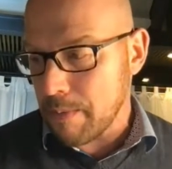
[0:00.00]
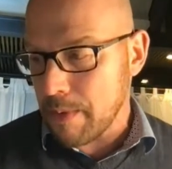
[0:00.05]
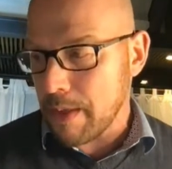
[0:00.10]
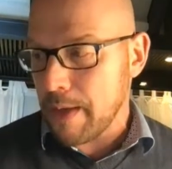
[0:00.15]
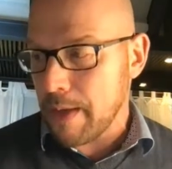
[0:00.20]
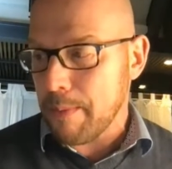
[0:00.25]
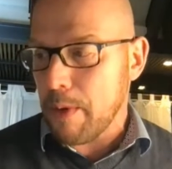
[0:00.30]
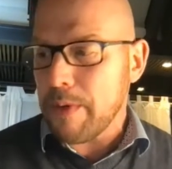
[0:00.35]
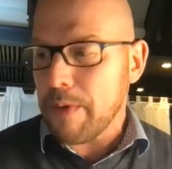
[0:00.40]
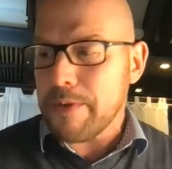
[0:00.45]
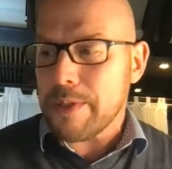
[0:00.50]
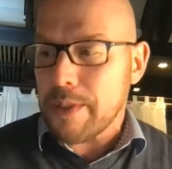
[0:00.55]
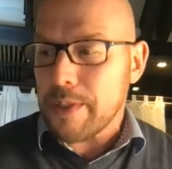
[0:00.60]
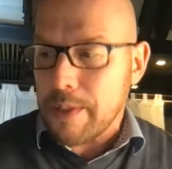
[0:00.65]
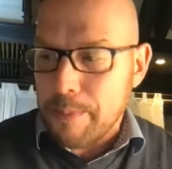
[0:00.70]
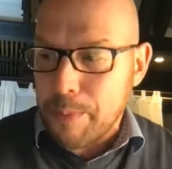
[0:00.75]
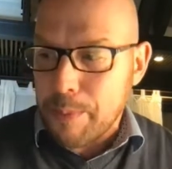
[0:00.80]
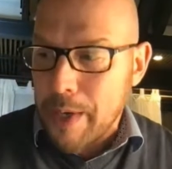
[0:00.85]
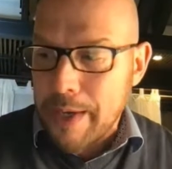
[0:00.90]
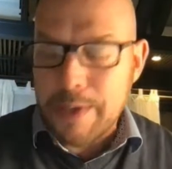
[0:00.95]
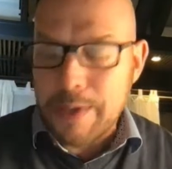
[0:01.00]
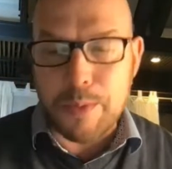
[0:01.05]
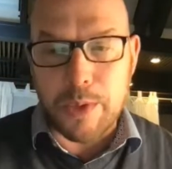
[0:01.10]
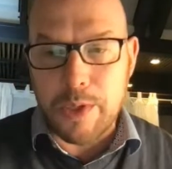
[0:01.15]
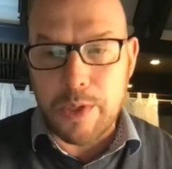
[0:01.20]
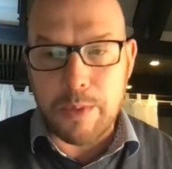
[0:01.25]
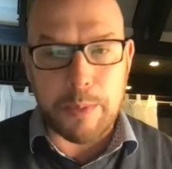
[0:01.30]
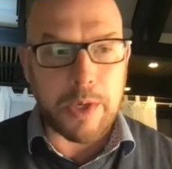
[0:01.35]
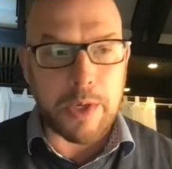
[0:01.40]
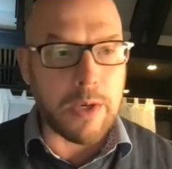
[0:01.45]
obviously players want
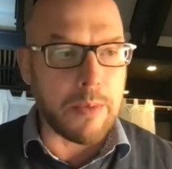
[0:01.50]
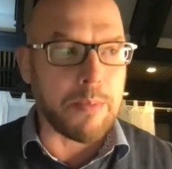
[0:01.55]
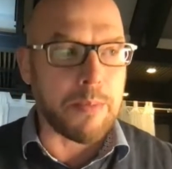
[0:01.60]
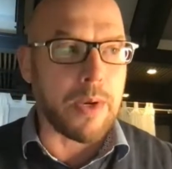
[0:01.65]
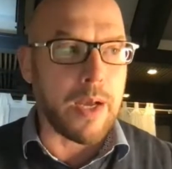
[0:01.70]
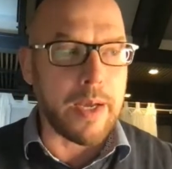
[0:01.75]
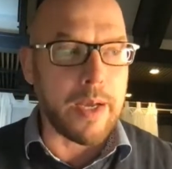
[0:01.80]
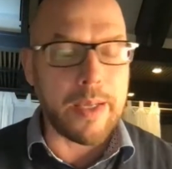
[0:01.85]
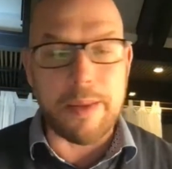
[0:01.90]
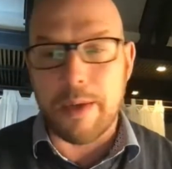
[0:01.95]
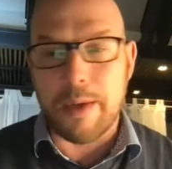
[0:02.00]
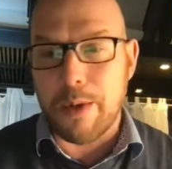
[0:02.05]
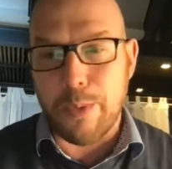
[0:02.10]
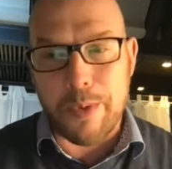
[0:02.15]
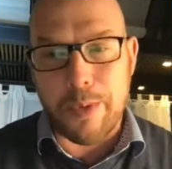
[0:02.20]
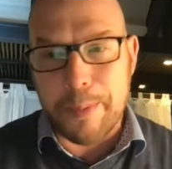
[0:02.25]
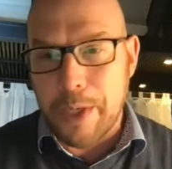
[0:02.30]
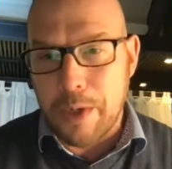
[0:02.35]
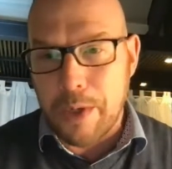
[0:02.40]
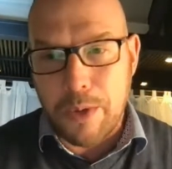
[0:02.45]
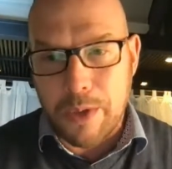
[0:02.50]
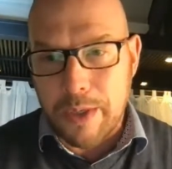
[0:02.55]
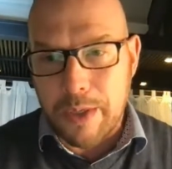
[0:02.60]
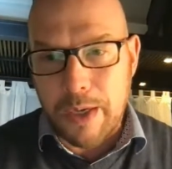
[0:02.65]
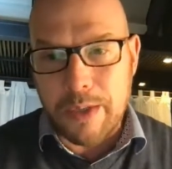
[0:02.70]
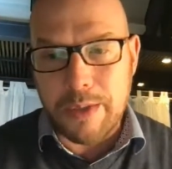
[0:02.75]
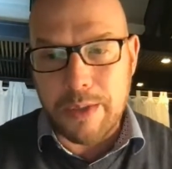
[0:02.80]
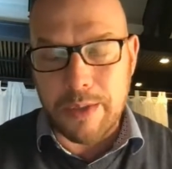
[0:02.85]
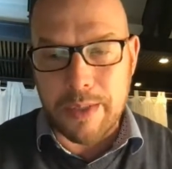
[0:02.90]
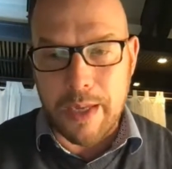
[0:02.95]
to be compliant. They don't want to be called
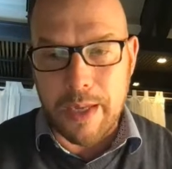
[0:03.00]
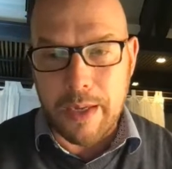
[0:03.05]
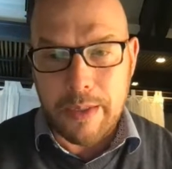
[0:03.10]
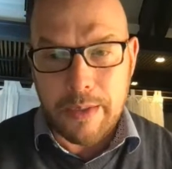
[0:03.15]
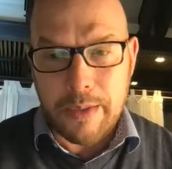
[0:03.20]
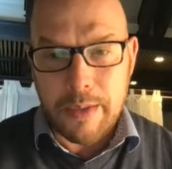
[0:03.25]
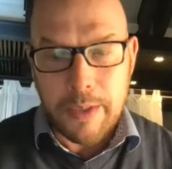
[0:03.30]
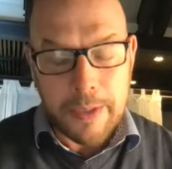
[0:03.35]
out on that.